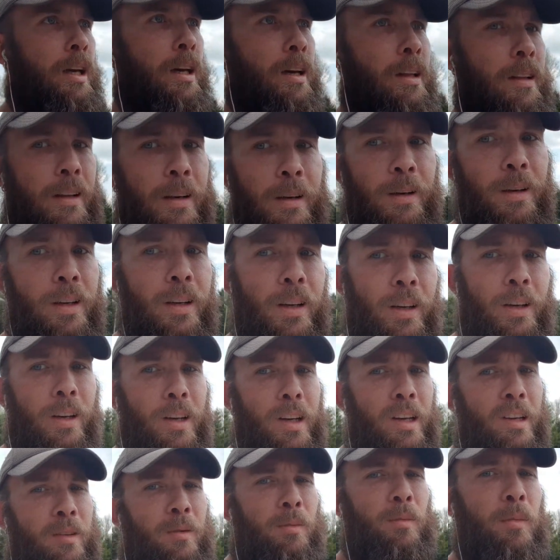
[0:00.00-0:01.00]
And then I'm gonna go
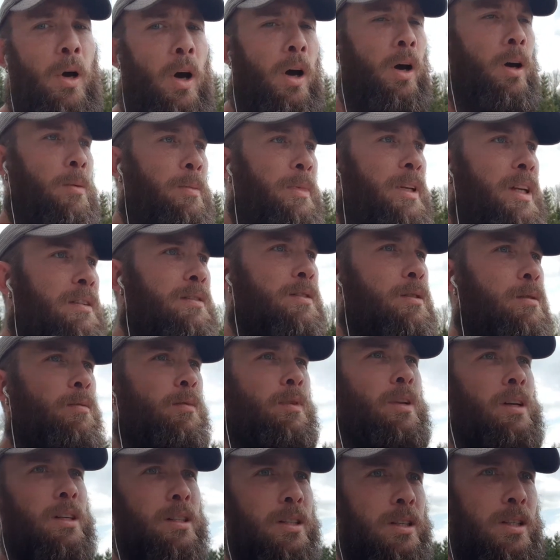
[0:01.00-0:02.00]
home and have
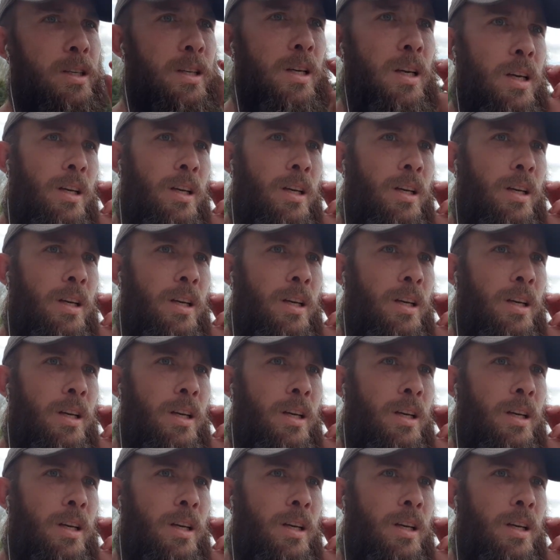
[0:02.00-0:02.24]
some lunch.